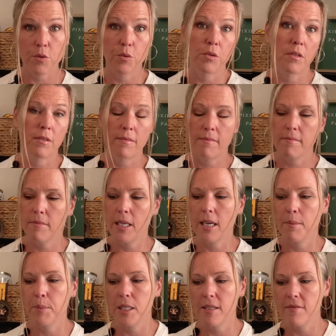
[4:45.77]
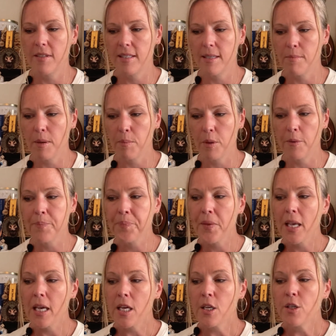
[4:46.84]
or become a DVC member.
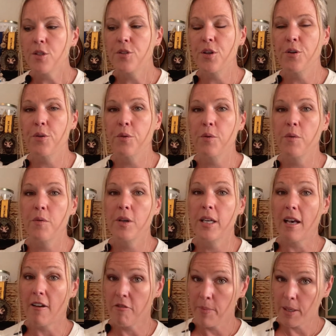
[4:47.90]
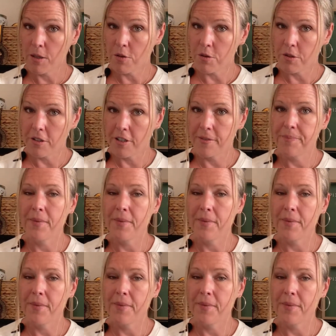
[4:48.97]
So in alphabetical order,